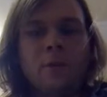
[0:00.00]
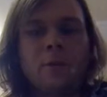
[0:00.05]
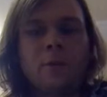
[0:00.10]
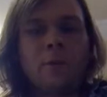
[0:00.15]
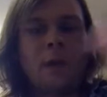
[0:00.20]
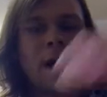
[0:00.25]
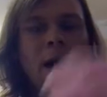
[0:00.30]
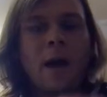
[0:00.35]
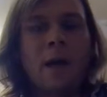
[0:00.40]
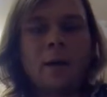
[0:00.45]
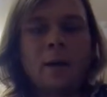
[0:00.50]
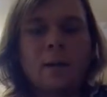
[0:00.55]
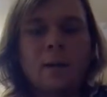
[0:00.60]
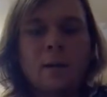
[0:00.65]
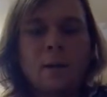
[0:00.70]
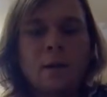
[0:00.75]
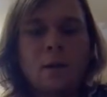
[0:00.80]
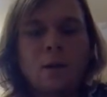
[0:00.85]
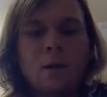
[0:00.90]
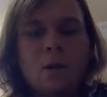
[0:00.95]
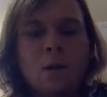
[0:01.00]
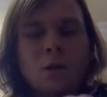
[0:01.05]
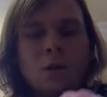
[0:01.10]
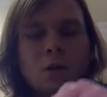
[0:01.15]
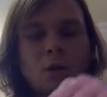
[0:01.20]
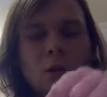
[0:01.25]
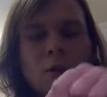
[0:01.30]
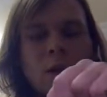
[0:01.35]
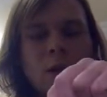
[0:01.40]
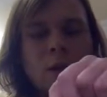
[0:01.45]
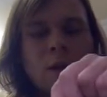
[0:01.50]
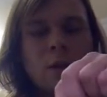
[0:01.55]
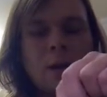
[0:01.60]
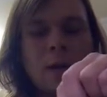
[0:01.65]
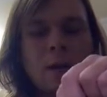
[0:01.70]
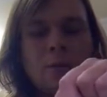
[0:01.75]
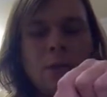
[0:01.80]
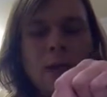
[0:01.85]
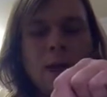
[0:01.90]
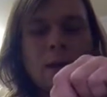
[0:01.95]
fly so that you
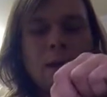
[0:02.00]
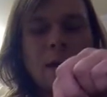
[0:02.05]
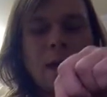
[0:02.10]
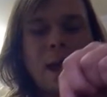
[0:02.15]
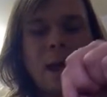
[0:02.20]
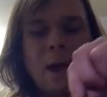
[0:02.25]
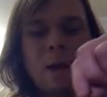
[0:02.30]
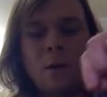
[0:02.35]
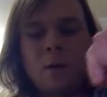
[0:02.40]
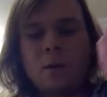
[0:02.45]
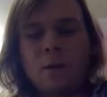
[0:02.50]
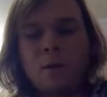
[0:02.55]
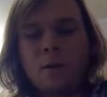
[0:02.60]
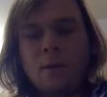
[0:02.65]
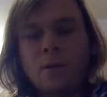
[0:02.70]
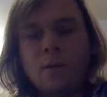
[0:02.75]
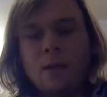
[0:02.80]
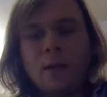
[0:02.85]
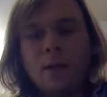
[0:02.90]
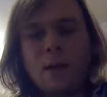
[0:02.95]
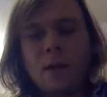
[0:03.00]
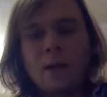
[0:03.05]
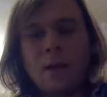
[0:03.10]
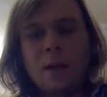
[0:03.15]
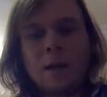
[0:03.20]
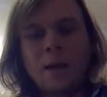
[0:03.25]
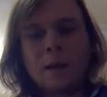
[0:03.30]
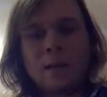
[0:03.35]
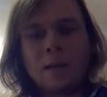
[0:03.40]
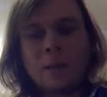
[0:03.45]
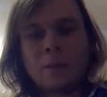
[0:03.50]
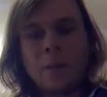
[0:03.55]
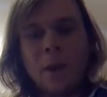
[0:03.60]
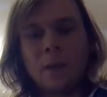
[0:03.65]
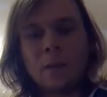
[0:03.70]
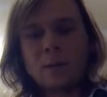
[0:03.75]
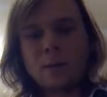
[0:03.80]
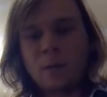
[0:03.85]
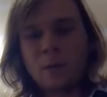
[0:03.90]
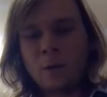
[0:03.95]
get that down, and as it's
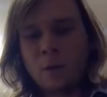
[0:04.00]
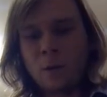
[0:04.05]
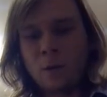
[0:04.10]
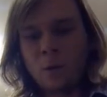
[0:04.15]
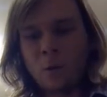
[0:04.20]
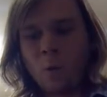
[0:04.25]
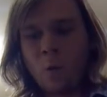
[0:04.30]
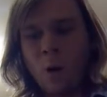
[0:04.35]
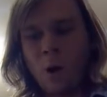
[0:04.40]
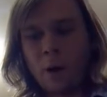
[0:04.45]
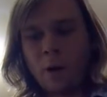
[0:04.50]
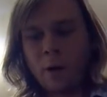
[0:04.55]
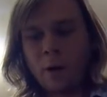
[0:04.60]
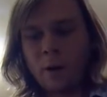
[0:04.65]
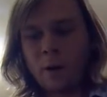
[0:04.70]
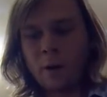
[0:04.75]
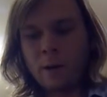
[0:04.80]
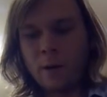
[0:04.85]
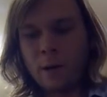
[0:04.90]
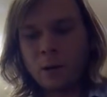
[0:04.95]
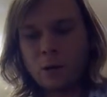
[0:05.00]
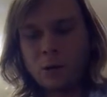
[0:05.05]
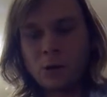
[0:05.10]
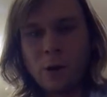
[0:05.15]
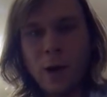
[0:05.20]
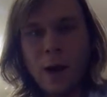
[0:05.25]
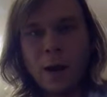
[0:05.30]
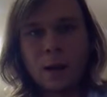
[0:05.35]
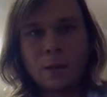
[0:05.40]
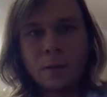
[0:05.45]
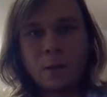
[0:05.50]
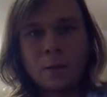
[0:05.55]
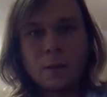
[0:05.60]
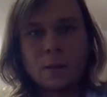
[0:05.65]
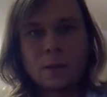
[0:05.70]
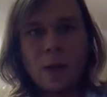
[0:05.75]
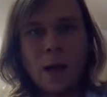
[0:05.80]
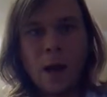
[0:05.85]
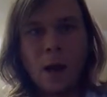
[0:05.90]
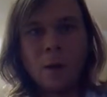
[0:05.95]
bouncing along the water, it's dragging
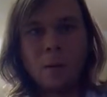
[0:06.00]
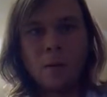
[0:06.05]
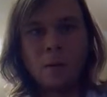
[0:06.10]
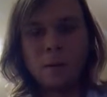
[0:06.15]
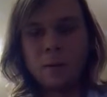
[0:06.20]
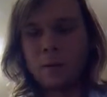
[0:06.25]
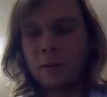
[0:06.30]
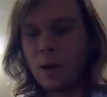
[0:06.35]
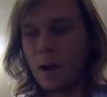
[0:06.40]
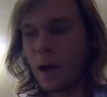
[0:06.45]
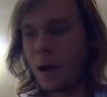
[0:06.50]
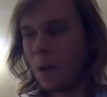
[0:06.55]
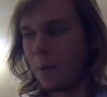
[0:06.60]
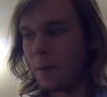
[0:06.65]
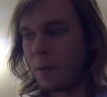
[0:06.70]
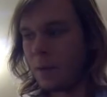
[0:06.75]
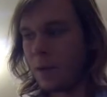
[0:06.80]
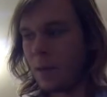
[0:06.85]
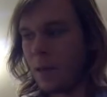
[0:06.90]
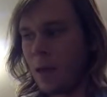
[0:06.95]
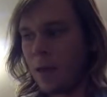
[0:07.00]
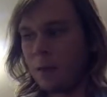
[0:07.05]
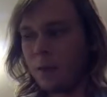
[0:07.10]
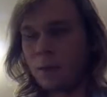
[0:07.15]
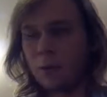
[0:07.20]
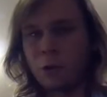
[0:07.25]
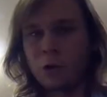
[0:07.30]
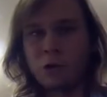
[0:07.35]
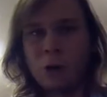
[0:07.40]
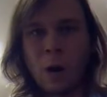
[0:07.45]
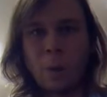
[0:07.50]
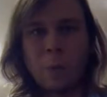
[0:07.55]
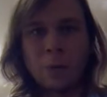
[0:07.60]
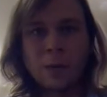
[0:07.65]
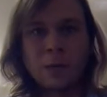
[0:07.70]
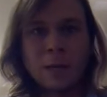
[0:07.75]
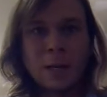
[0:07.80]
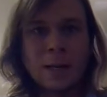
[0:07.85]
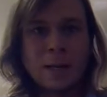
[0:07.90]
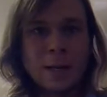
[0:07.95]
those down, and then your dropper
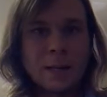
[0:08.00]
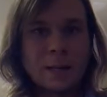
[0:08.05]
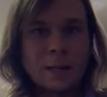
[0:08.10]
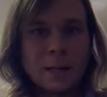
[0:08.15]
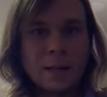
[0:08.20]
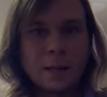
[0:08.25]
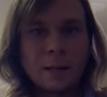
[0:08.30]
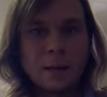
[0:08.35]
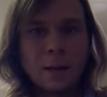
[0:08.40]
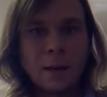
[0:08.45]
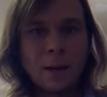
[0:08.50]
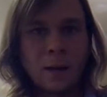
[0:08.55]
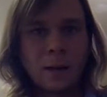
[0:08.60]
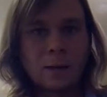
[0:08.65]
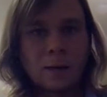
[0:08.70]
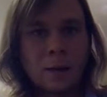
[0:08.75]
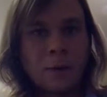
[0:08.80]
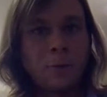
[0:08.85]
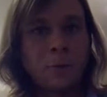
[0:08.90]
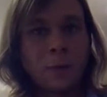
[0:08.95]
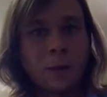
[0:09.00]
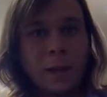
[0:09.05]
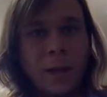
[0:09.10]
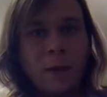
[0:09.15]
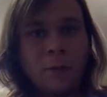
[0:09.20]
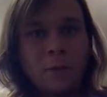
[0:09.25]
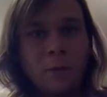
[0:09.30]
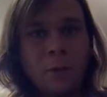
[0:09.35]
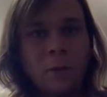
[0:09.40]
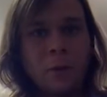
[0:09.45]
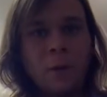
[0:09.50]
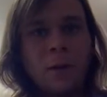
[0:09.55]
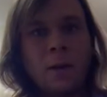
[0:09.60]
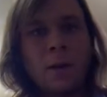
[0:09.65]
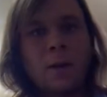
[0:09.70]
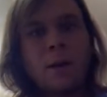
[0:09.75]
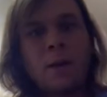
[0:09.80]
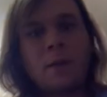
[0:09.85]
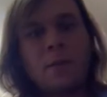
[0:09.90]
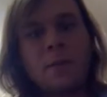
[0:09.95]
is at a different level
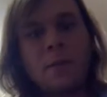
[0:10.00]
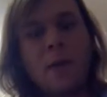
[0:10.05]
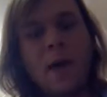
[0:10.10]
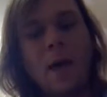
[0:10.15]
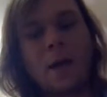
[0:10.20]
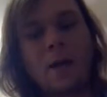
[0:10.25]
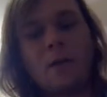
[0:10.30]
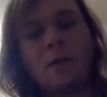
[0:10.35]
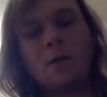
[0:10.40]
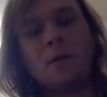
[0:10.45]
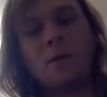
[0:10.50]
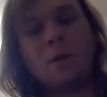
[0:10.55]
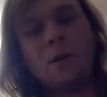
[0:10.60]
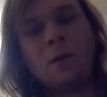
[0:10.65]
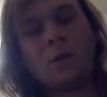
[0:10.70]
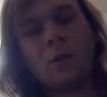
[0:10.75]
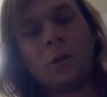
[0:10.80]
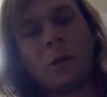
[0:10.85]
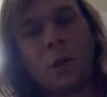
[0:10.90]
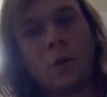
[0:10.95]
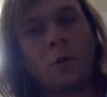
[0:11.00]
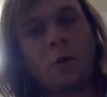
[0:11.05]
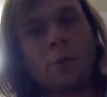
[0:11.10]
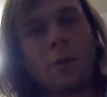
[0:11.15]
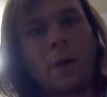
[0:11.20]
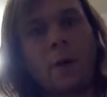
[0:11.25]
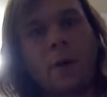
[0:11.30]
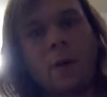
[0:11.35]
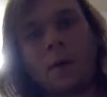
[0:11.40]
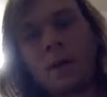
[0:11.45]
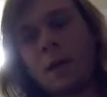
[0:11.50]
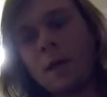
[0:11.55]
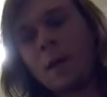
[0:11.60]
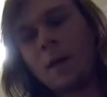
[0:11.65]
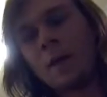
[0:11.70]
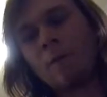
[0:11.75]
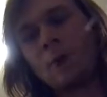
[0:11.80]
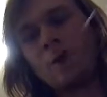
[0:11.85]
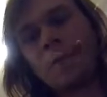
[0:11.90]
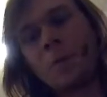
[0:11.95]
than the girdle bug.
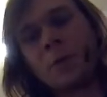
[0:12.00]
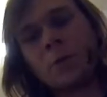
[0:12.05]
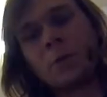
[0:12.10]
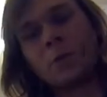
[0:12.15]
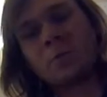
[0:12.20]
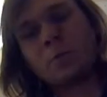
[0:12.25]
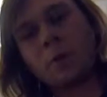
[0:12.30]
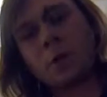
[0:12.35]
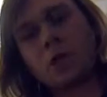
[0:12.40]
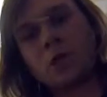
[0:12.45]
If you put the split